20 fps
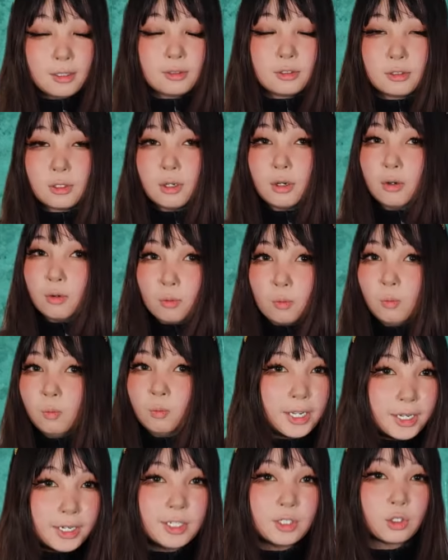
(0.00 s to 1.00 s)
So
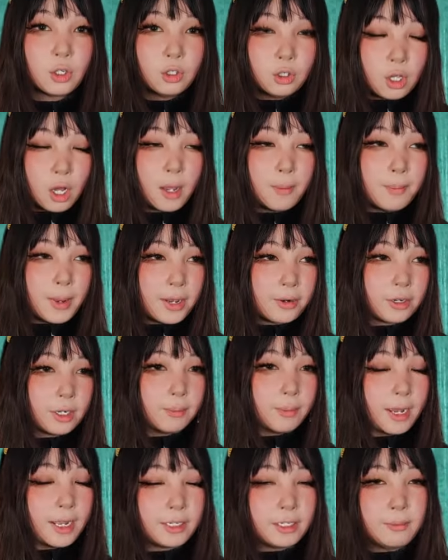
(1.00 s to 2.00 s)
it is a lot better
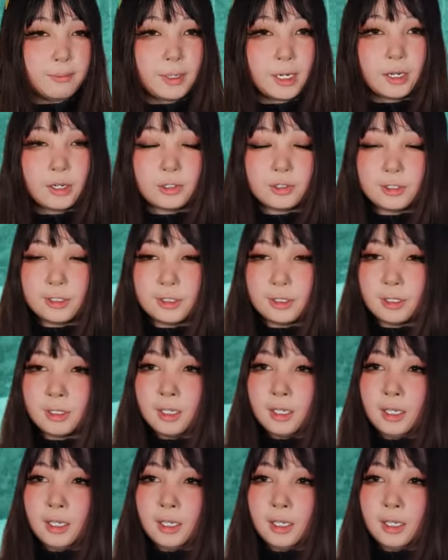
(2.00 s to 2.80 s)
by comparison.